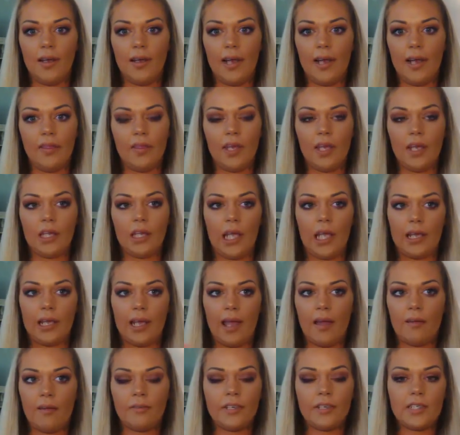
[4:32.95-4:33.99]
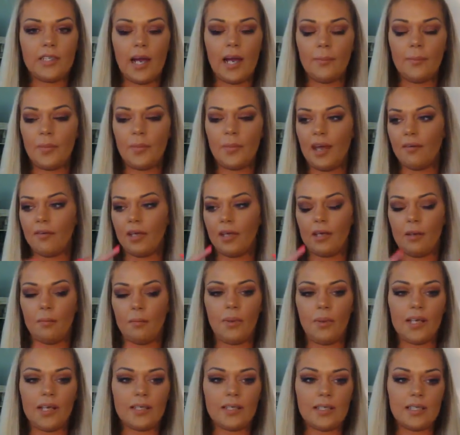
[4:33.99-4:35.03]
and then like every time they have like a
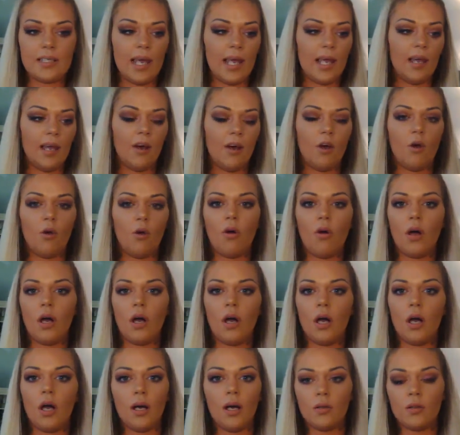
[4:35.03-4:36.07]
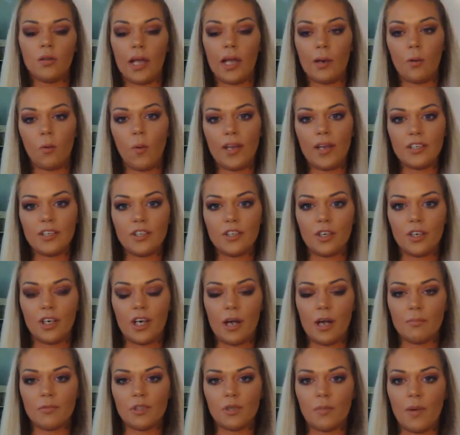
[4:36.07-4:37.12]
big sale or like winter
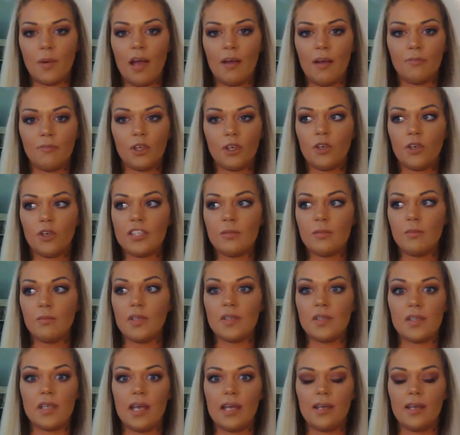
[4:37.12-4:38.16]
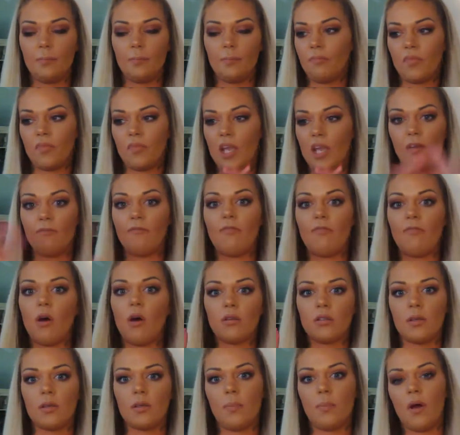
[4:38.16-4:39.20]
comes around for Christmas, like it
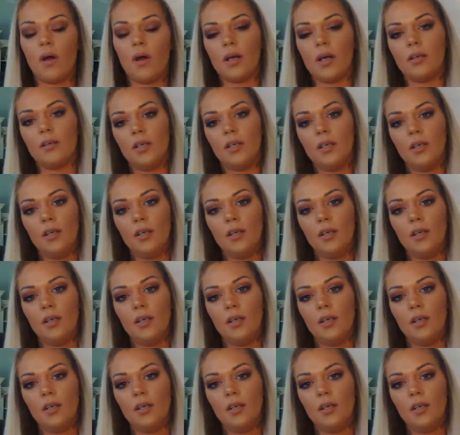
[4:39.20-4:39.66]
falls apart.